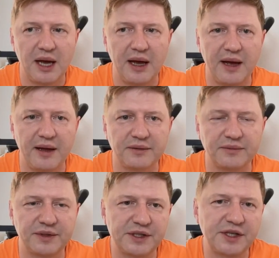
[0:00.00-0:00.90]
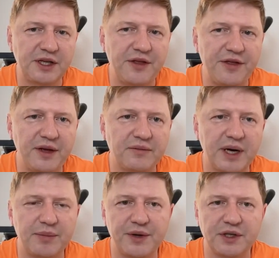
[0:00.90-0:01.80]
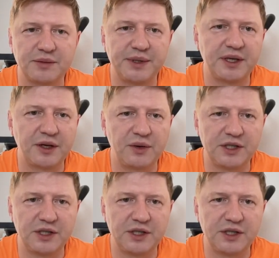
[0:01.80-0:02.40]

And this is a key thing, right? Because being a QA